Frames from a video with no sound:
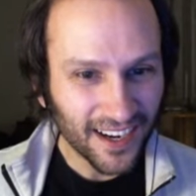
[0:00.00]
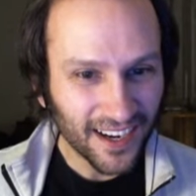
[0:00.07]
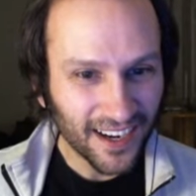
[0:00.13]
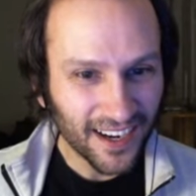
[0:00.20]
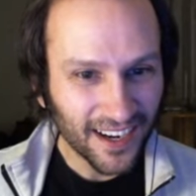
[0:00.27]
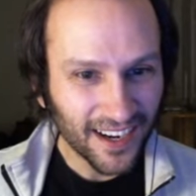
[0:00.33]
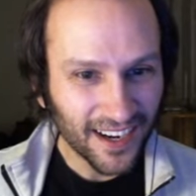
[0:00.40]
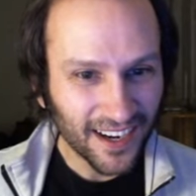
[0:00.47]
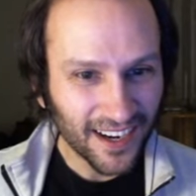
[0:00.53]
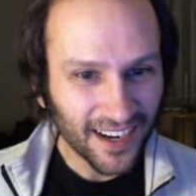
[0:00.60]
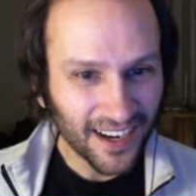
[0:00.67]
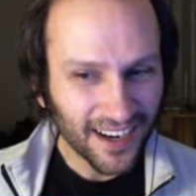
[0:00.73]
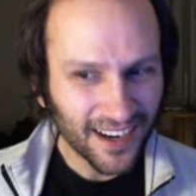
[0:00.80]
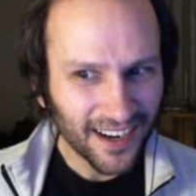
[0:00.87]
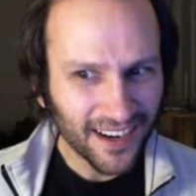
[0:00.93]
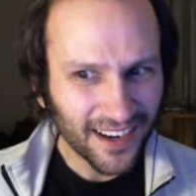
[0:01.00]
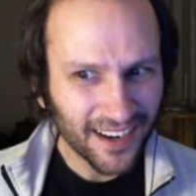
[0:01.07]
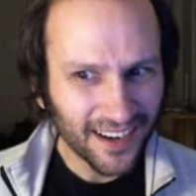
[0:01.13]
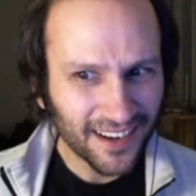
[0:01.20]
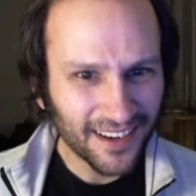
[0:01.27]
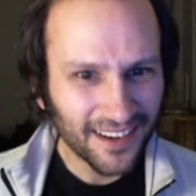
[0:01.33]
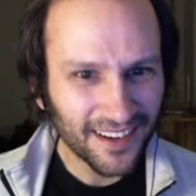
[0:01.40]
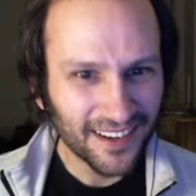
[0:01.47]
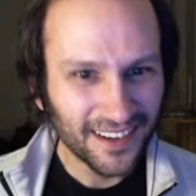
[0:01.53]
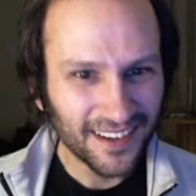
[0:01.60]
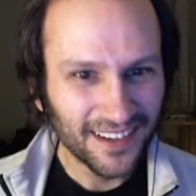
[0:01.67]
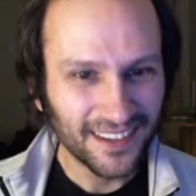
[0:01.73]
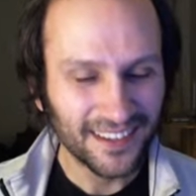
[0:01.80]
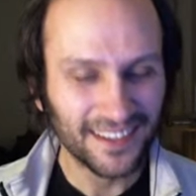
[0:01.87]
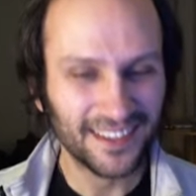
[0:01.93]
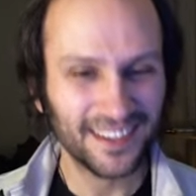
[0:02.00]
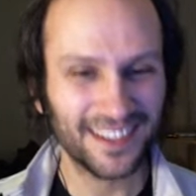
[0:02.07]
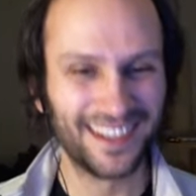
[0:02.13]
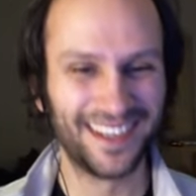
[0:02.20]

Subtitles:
The person shown says nothing.